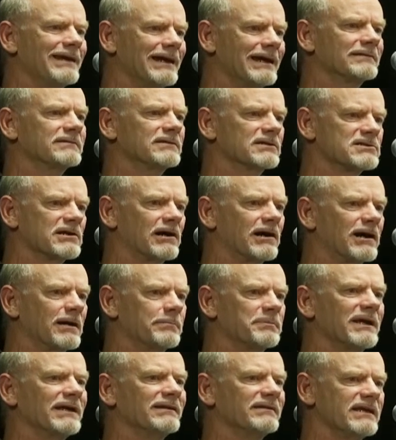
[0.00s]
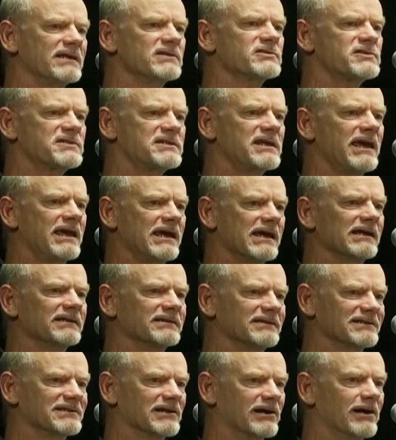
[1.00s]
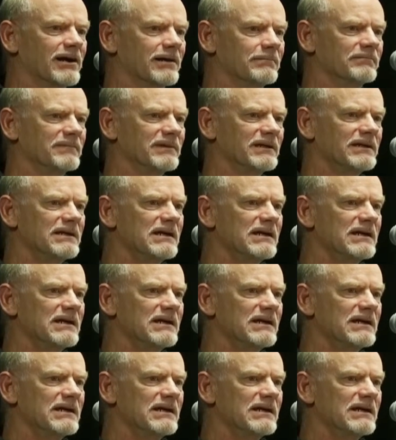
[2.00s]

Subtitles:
at the top and they stay at the top.